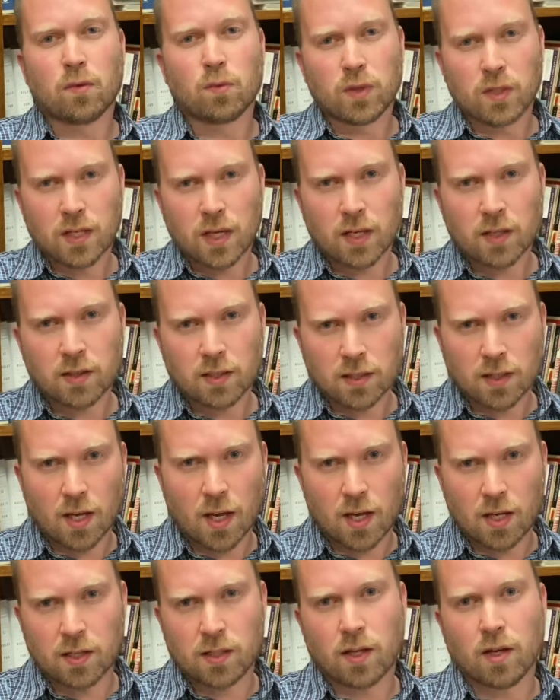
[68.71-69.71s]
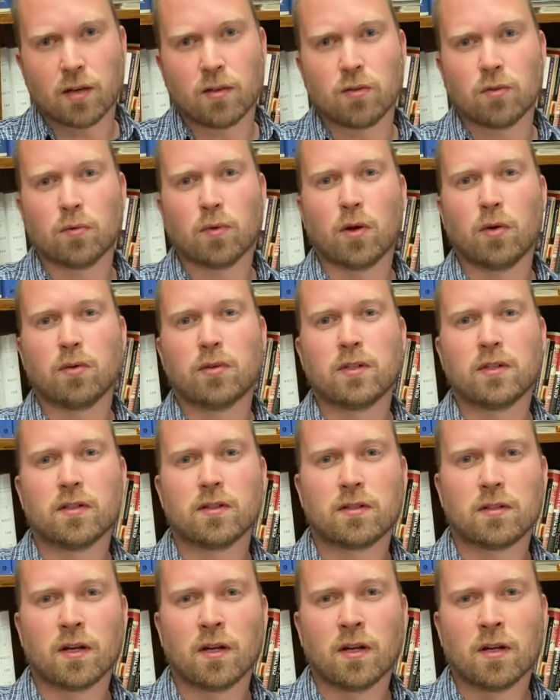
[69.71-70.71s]
We kick the can down the road, and
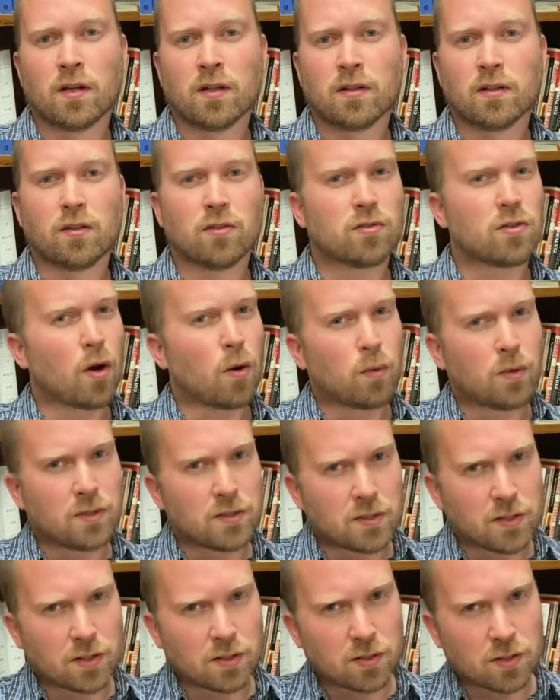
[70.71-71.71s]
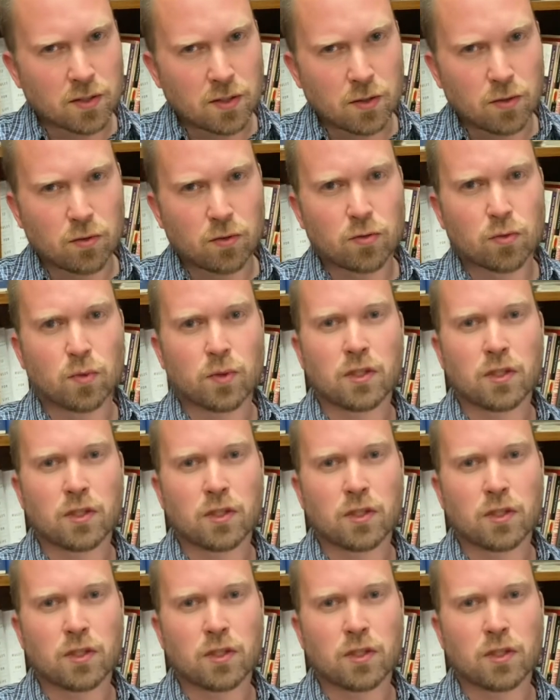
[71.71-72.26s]
there's always an excuse.